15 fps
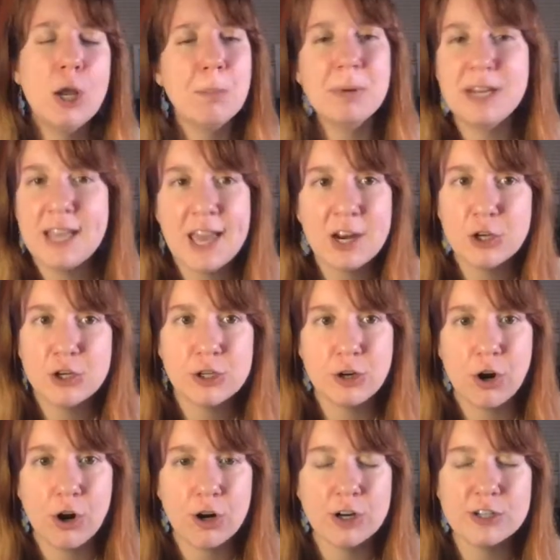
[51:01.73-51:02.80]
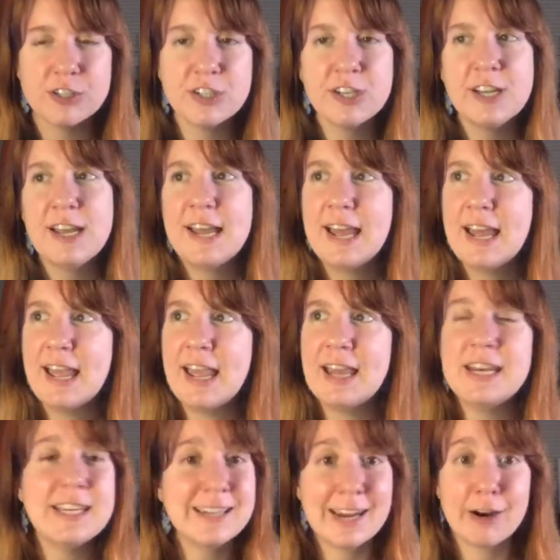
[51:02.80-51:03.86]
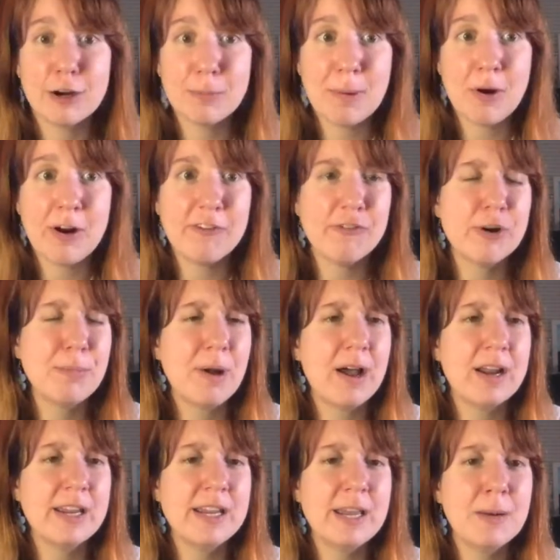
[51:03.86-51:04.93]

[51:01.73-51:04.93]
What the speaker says: But he had a good heart. And he cared about everybody.